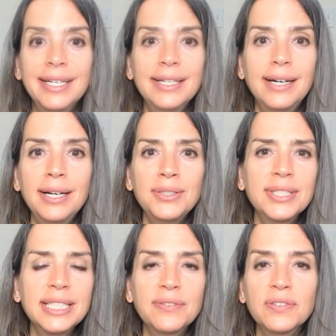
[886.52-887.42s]
I used to
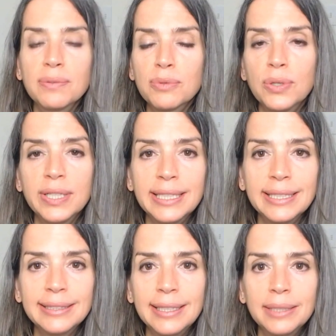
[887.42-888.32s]
suffer from chronic
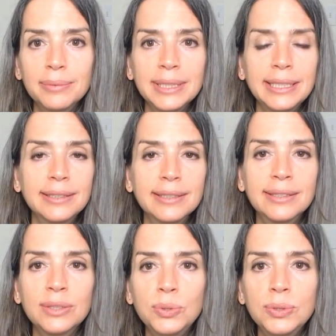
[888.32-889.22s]
anxiety related to
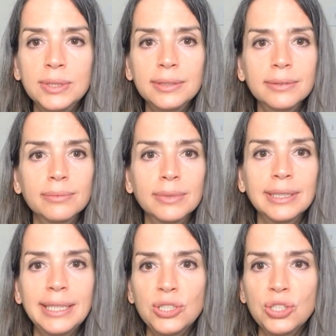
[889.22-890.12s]
school,
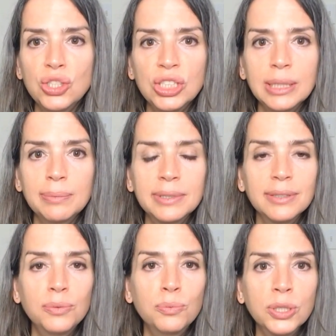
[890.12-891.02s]
relationships,
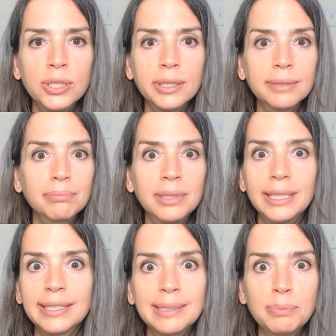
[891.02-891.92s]
work,
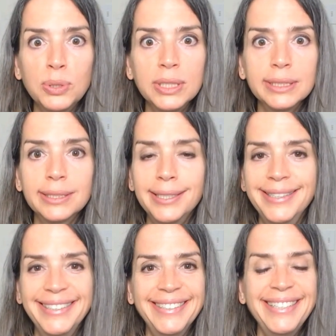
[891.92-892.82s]
playing sports,
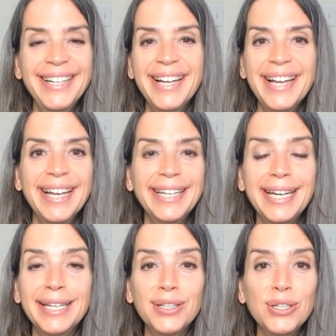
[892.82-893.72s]
and I
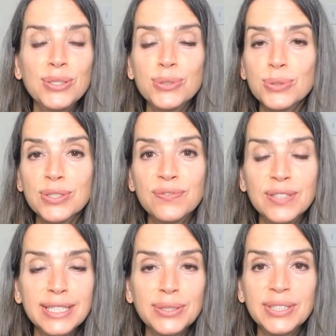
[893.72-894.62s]
had all sorts of
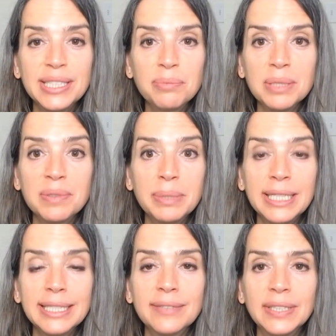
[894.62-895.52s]
physical symptoms
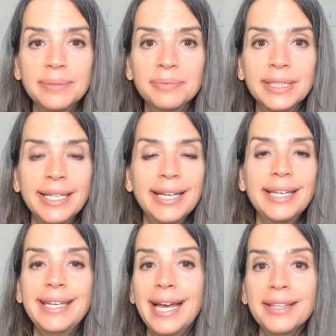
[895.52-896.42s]
because of it.
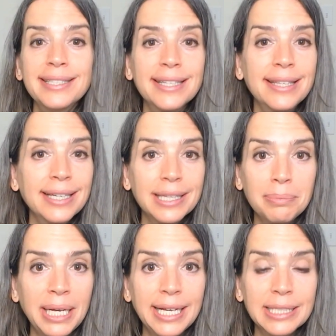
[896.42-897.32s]
Now that's a thing of the
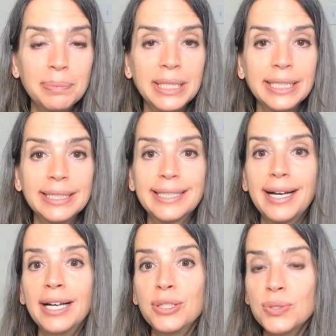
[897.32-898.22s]
past because
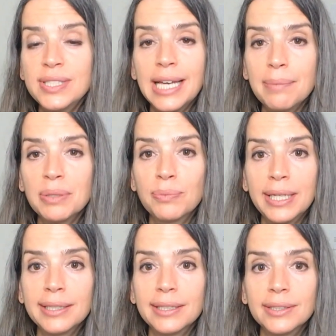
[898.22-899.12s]
I use tapping
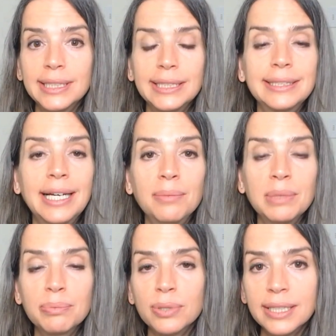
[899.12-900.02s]
regularly to help me
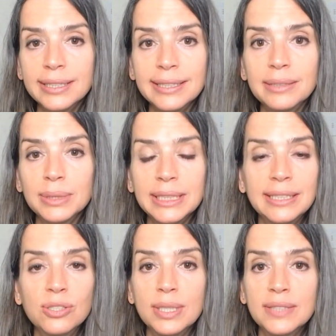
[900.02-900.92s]
process and release
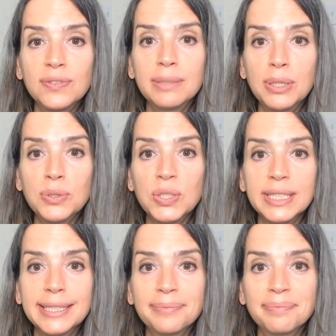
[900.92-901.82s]
stressful emotions.